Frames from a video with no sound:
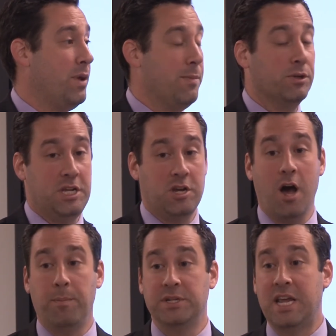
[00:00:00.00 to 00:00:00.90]
People
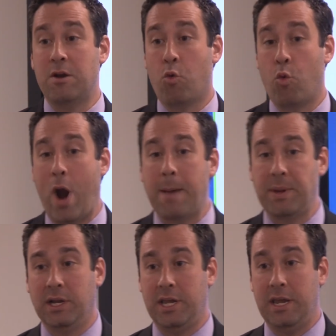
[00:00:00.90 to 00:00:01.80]
decompensate
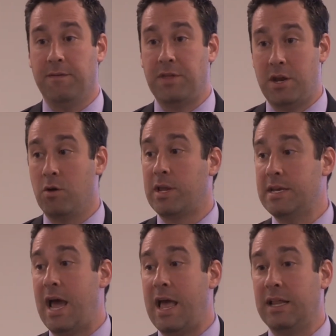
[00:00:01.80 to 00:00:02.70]
rapidly if they don't get
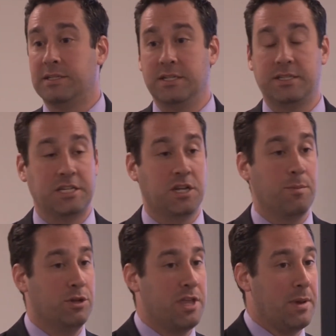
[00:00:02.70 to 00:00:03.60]
dialysis. That's going to
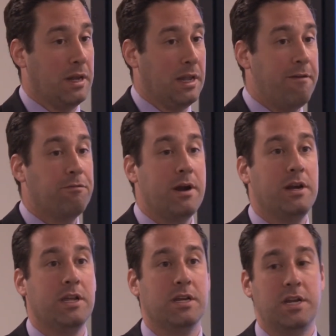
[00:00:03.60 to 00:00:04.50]
put them in
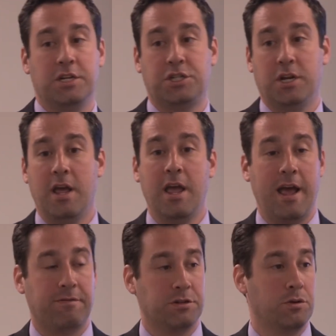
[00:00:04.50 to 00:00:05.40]
life-threatening condition
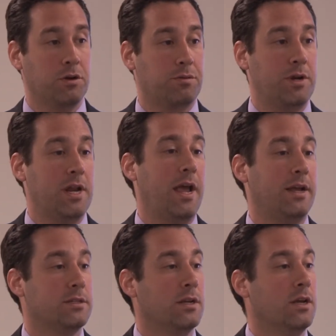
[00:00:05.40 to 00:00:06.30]
after 2 or 3
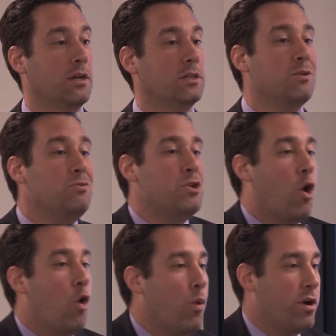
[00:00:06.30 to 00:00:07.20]
days. So
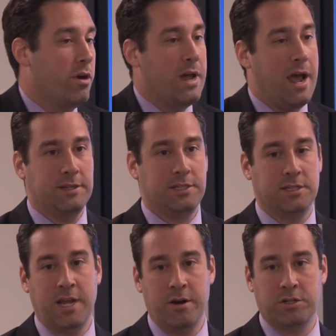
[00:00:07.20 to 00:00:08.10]
know where your dialysis
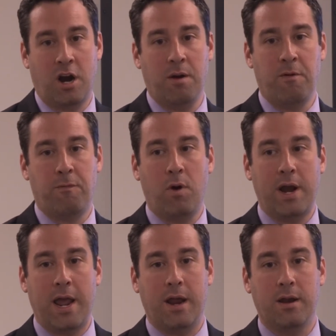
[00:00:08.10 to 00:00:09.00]
centers are
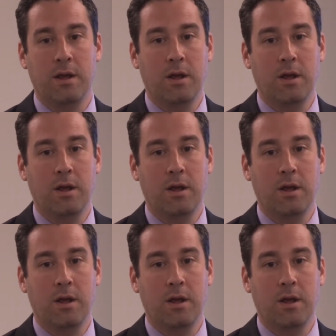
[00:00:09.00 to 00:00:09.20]
beforehand.